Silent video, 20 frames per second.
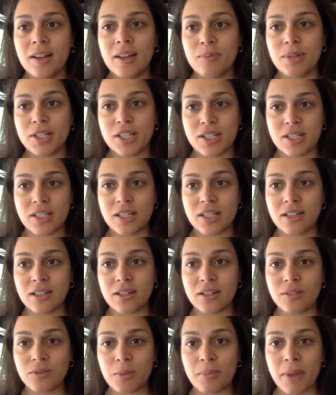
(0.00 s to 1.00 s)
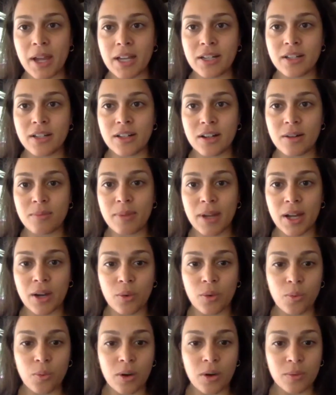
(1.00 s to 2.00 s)
But just a little reminder
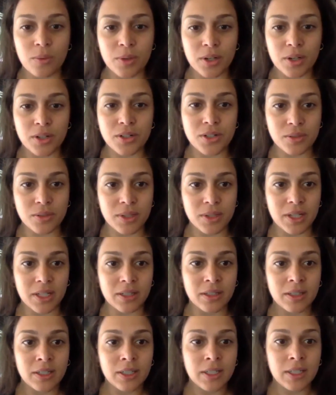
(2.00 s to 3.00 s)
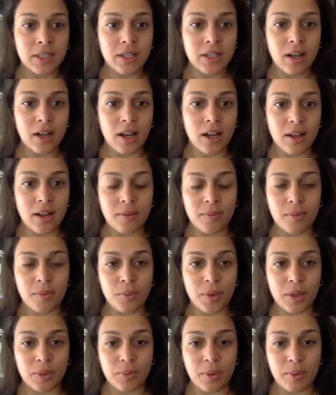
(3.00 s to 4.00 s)
about what we're doing
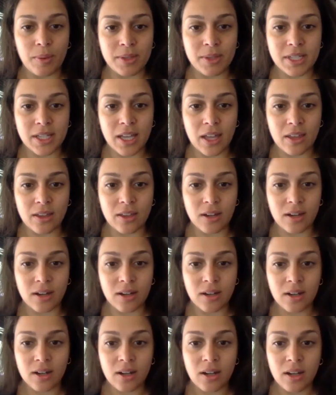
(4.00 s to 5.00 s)
with Women Together.